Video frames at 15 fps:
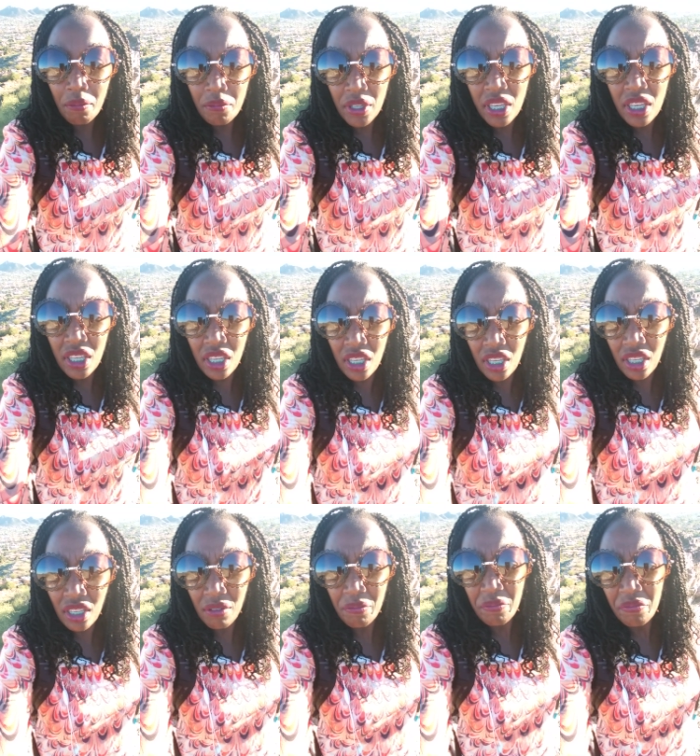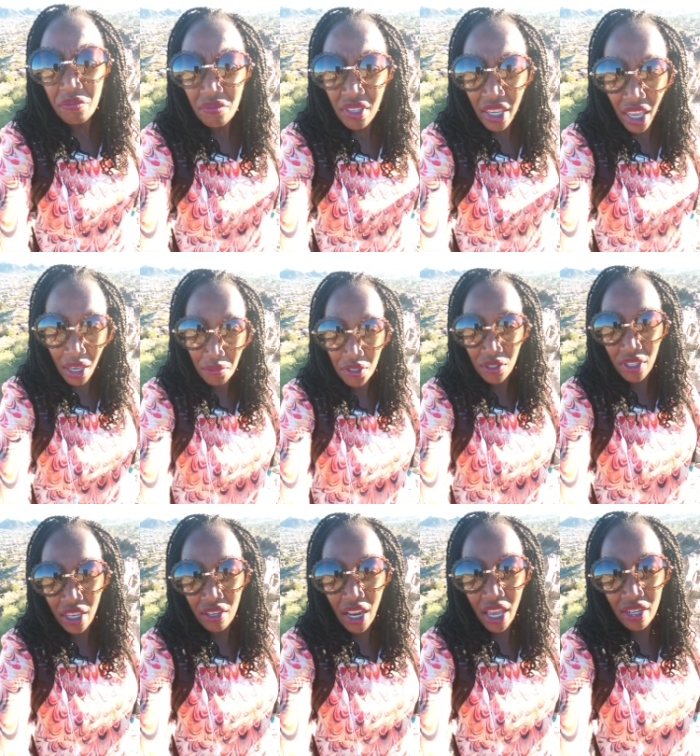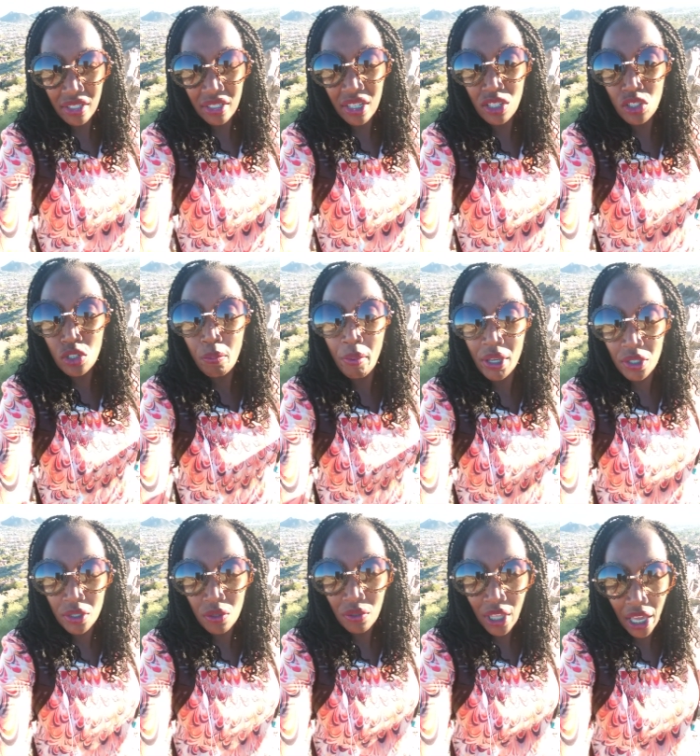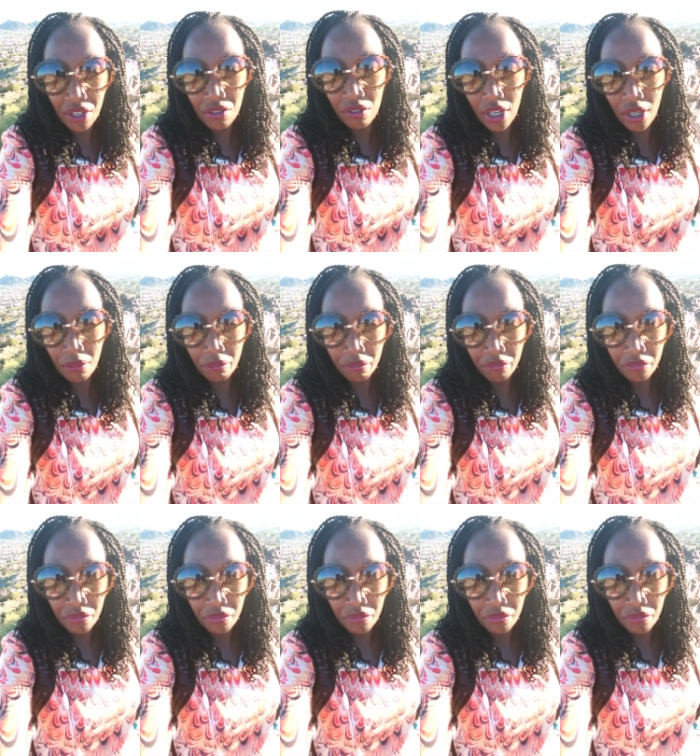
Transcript: he came to the United States to pursue that dream.